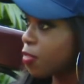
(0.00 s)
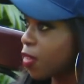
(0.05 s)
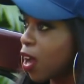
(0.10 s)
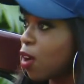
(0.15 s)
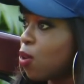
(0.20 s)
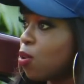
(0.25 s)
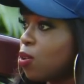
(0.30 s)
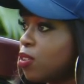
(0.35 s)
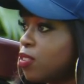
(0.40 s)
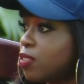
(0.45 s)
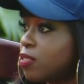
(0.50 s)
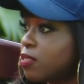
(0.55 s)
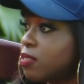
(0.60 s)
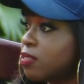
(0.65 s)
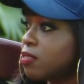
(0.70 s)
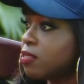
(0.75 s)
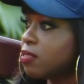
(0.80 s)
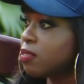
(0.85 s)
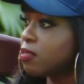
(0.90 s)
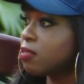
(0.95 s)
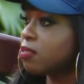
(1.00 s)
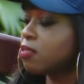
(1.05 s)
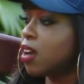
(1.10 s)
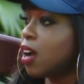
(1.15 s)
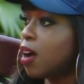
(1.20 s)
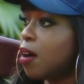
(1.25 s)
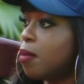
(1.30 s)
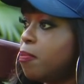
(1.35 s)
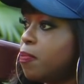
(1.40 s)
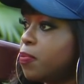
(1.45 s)
Thank God
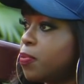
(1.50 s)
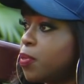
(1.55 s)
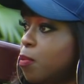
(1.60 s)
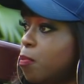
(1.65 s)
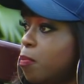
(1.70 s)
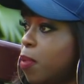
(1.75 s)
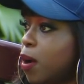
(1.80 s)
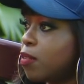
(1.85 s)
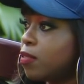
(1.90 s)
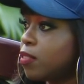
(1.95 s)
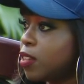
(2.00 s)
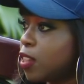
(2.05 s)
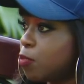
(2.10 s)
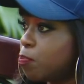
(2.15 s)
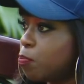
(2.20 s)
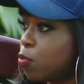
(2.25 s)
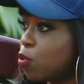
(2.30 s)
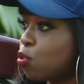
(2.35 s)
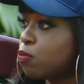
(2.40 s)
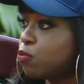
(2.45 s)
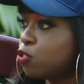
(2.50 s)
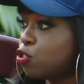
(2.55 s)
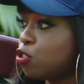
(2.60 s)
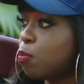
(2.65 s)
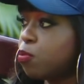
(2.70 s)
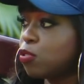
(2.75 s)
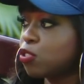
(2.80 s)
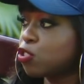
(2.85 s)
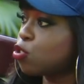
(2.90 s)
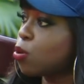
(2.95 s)
the book of
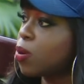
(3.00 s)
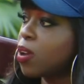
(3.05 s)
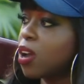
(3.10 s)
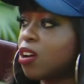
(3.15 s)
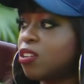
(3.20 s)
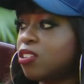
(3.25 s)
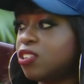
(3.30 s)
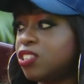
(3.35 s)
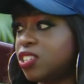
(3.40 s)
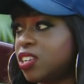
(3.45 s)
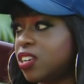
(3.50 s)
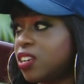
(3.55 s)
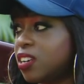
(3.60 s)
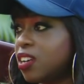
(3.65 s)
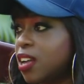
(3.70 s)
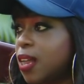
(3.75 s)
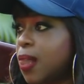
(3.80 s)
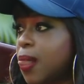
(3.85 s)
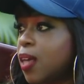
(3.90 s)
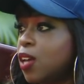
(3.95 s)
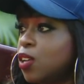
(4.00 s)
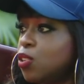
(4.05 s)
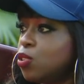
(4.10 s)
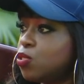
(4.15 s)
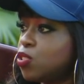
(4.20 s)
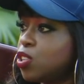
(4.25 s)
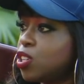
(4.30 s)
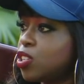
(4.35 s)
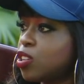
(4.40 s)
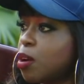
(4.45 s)
Job was so encouraging. You
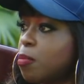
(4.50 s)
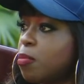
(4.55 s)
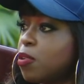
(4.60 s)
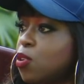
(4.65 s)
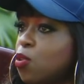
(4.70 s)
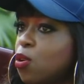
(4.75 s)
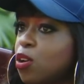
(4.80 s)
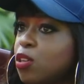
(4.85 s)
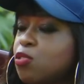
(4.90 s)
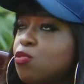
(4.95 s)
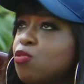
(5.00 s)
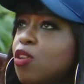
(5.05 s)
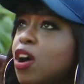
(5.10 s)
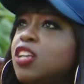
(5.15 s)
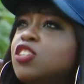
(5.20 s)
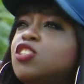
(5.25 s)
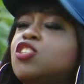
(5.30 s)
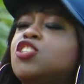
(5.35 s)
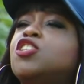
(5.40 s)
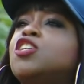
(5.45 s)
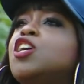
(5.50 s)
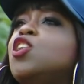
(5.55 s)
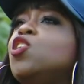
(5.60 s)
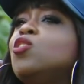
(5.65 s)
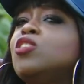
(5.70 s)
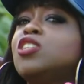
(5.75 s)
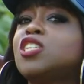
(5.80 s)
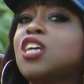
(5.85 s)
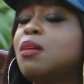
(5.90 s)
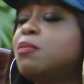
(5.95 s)
see somebody going through a
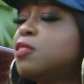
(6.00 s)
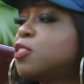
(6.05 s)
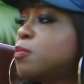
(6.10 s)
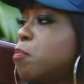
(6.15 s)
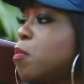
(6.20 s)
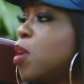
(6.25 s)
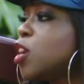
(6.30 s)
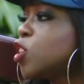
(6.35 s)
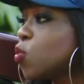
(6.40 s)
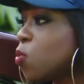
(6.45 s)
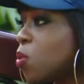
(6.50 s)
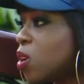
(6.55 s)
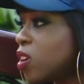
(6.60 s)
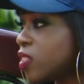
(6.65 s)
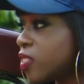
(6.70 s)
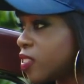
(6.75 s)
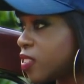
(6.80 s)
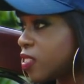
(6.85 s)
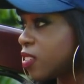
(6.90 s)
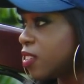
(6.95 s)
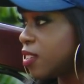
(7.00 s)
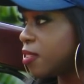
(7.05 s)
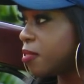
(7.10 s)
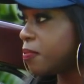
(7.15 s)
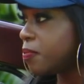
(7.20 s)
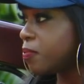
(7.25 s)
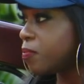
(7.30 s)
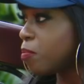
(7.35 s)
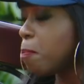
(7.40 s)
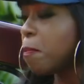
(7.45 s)
zillion times much worse.
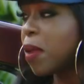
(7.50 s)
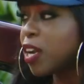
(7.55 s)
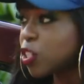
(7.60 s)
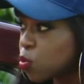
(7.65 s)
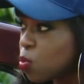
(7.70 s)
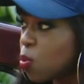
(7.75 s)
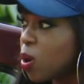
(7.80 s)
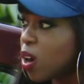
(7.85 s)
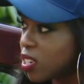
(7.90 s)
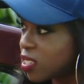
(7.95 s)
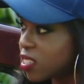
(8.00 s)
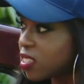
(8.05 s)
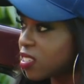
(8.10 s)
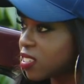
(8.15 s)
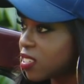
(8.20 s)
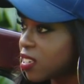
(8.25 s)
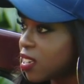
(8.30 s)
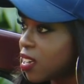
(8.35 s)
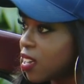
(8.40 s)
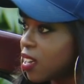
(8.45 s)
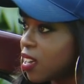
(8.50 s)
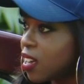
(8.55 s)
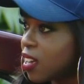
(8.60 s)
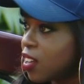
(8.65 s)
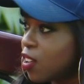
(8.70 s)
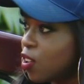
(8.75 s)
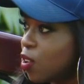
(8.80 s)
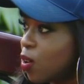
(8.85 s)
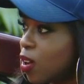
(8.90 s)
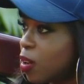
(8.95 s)
Much worse.
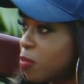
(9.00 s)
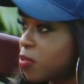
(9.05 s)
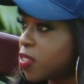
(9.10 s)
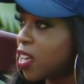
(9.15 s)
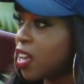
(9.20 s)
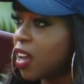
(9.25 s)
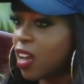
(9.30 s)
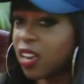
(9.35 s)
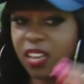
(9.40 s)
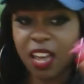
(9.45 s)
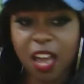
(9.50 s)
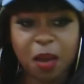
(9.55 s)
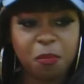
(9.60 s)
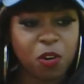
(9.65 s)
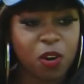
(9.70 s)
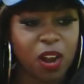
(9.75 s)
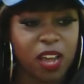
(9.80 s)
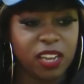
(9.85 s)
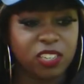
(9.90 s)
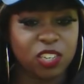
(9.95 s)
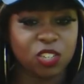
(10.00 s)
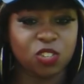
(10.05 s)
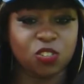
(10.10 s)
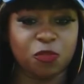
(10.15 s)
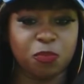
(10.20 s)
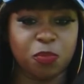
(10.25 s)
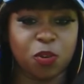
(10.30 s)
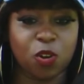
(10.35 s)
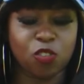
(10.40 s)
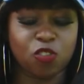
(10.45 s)
You know what I'm saying? And here I'm crying just
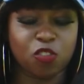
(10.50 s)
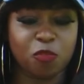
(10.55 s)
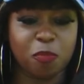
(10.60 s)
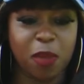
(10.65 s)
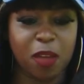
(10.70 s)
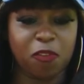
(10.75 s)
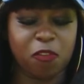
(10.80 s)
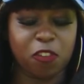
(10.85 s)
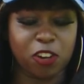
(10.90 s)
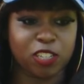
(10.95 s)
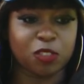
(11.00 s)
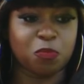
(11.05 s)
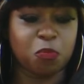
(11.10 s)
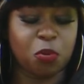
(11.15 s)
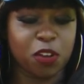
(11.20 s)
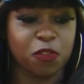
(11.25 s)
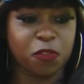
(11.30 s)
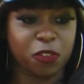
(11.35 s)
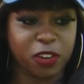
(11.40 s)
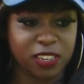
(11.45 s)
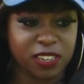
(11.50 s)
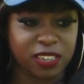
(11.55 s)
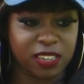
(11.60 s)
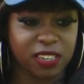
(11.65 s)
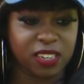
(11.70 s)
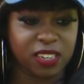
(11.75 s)
because of my first boyfriend